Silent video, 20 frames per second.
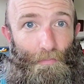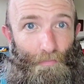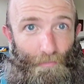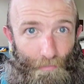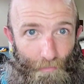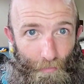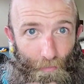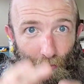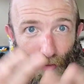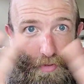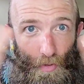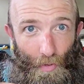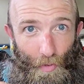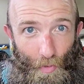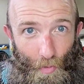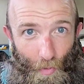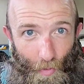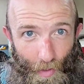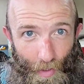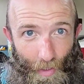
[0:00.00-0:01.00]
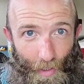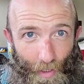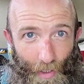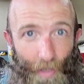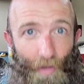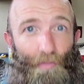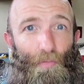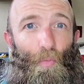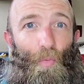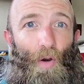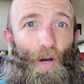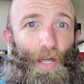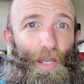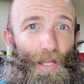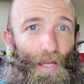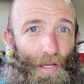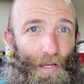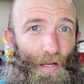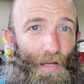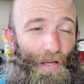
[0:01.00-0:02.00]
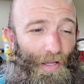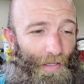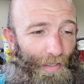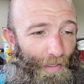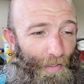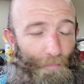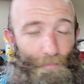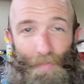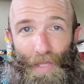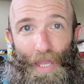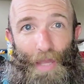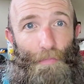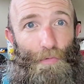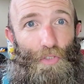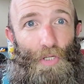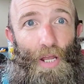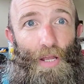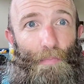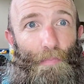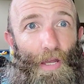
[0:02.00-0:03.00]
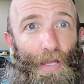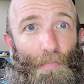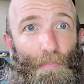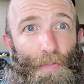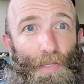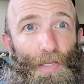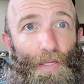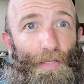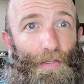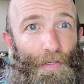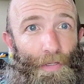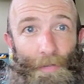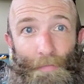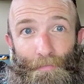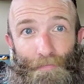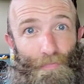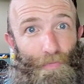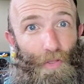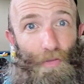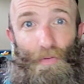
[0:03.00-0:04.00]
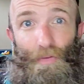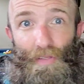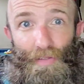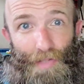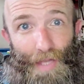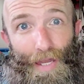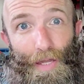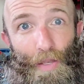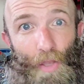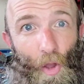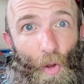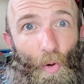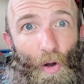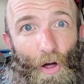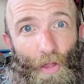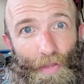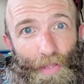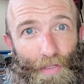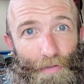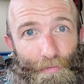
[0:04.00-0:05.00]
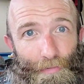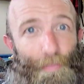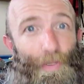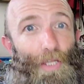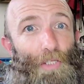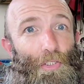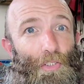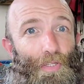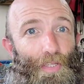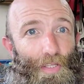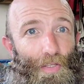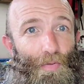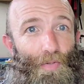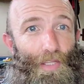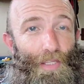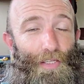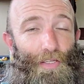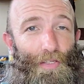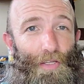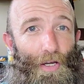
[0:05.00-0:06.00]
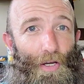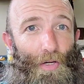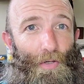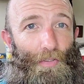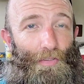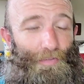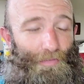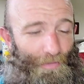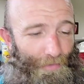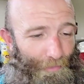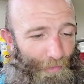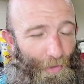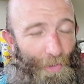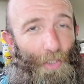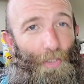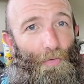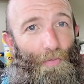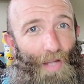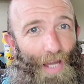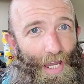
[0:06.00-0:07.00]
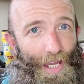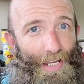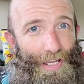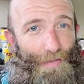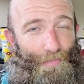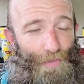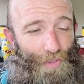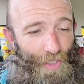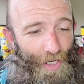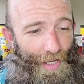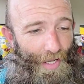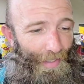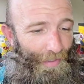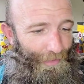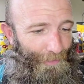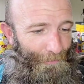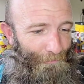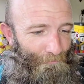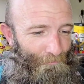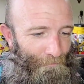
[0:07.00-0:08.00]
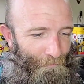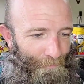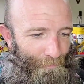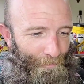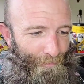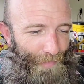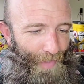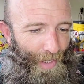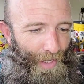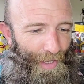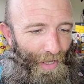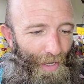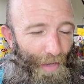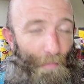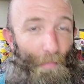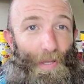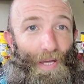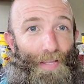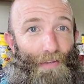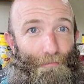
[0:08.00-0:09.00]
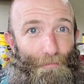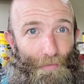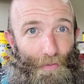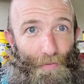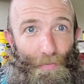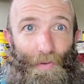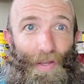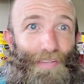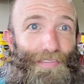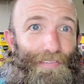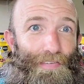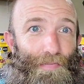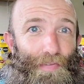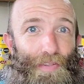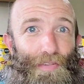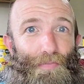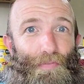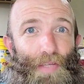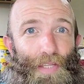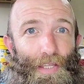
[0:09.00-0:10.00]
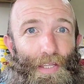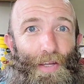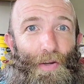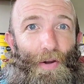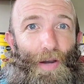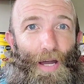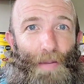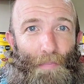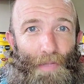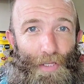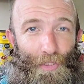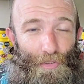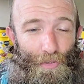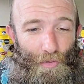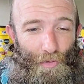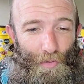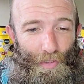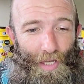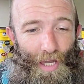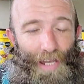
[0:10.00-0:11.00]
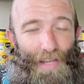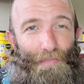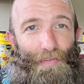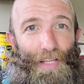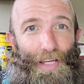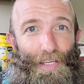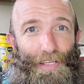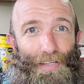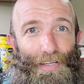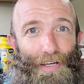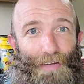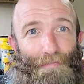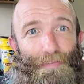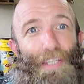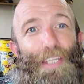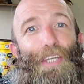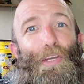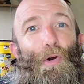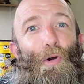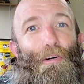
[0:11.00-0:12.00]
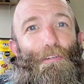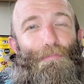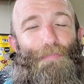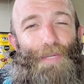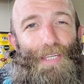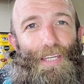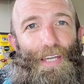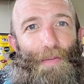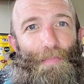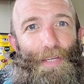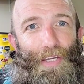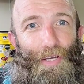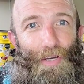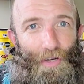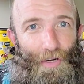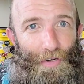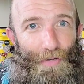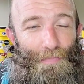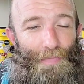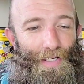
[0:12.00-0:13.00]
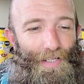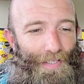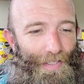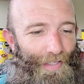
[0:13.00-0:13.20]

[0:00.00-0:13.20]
view of what an Amtrak might be, you now know all the information that you need to know if you're going to ride Amtrak. But for the rest of this video, I'm going to do kind of like a video of me coming home